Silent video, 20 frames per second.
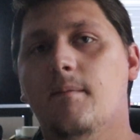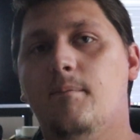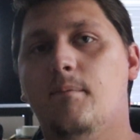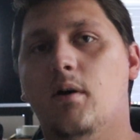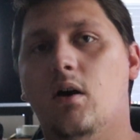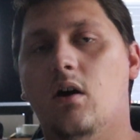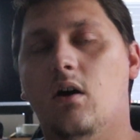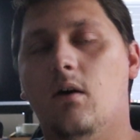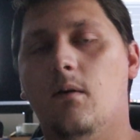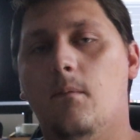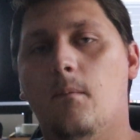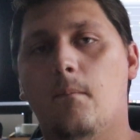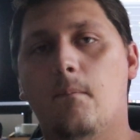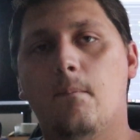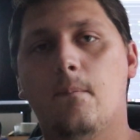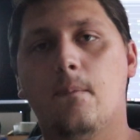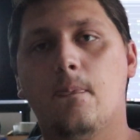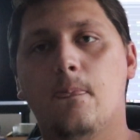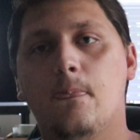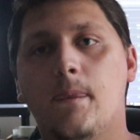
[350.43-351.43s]
But
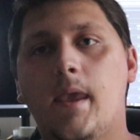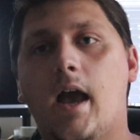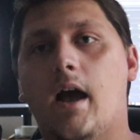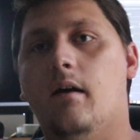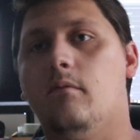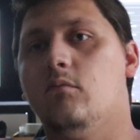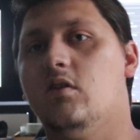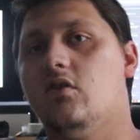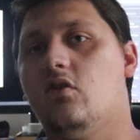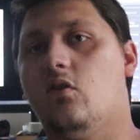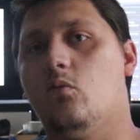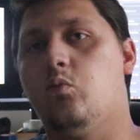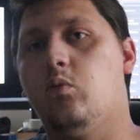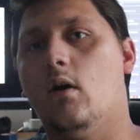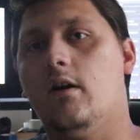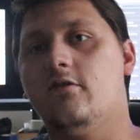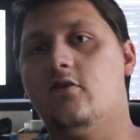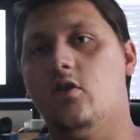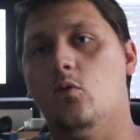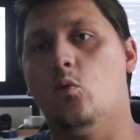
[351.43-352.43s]
yeah, this is
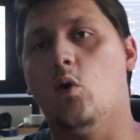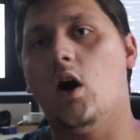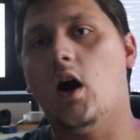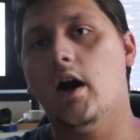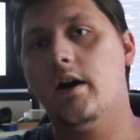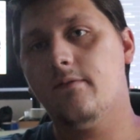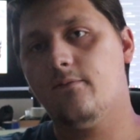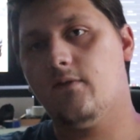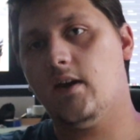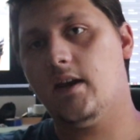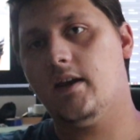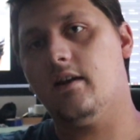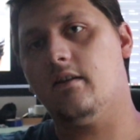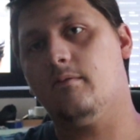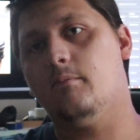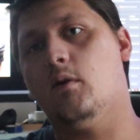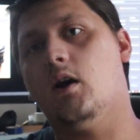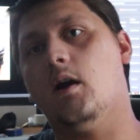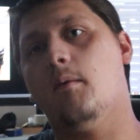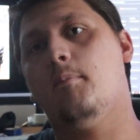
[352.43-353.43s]
personally what I think.
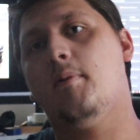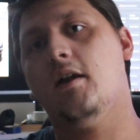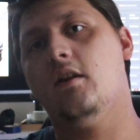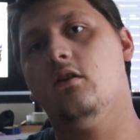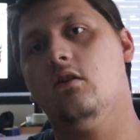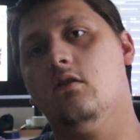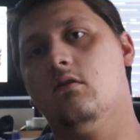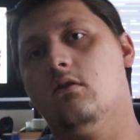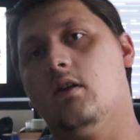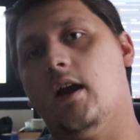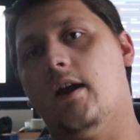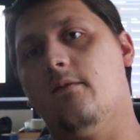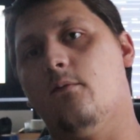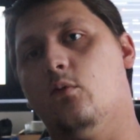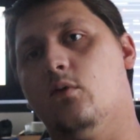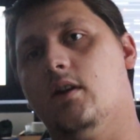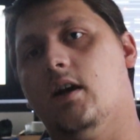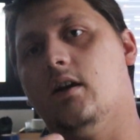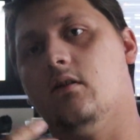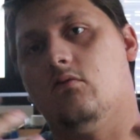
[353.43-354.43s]
It's my opinion.
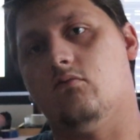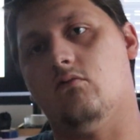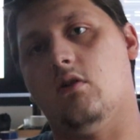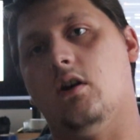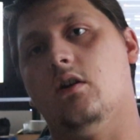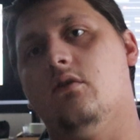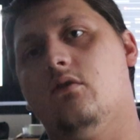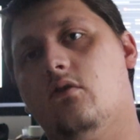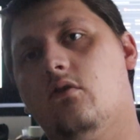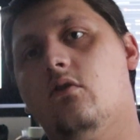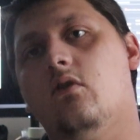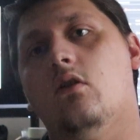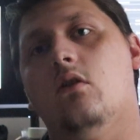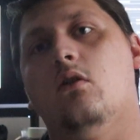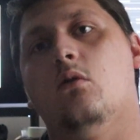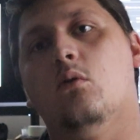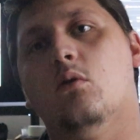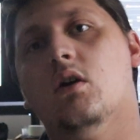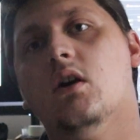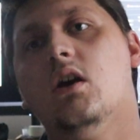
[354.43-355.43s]
Everyone has rights
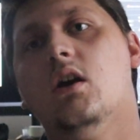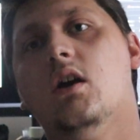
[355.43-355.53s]
to